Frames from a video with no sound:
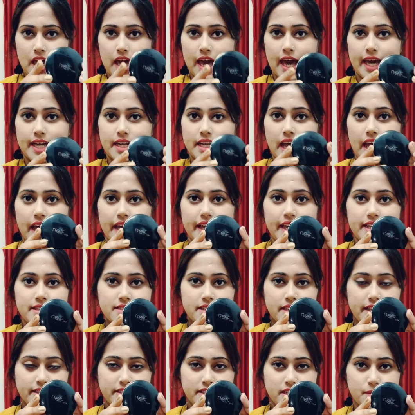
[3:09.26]
And I have
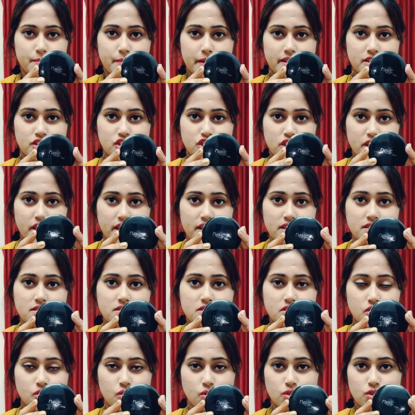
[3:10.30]
selected my shade
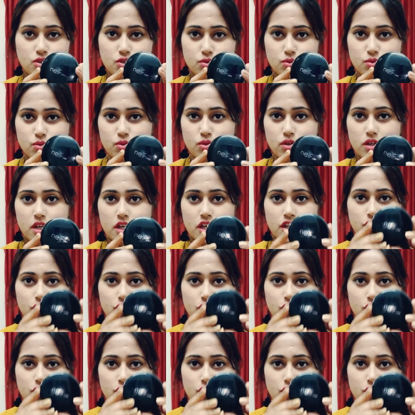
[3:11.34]
02.